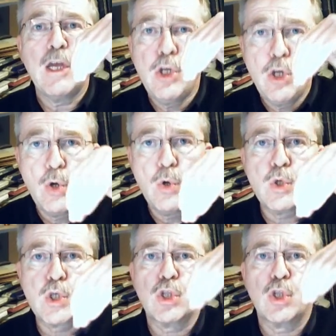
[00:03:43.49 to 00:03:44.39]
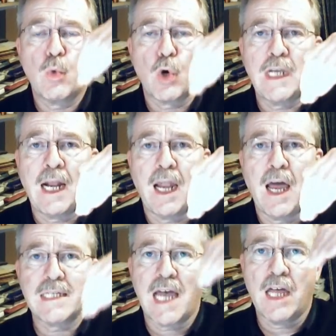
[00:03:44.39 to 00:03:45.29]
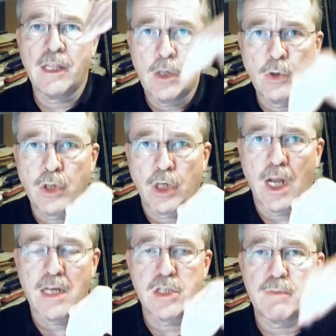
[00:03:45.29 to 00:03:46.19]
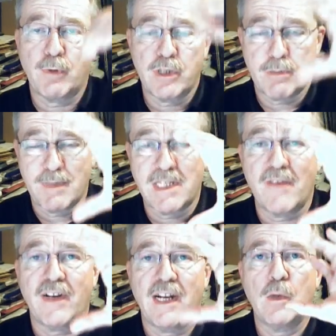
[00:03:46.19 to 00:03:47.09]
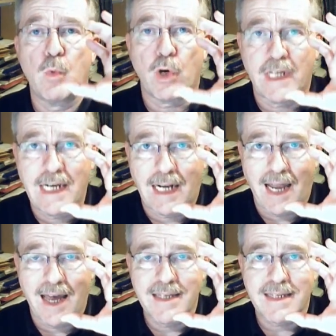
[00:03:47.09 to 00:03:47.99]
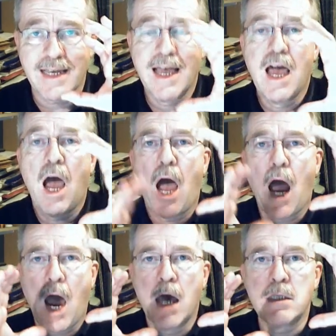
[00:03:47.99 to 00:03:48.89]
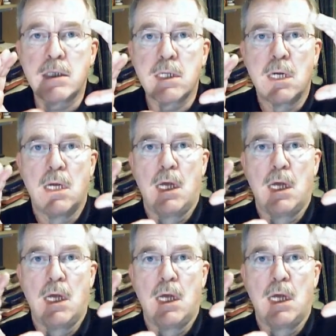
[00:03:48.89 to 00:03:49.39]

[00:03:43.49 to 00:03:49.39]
use the working class and the underclasses, but specifically the working class, as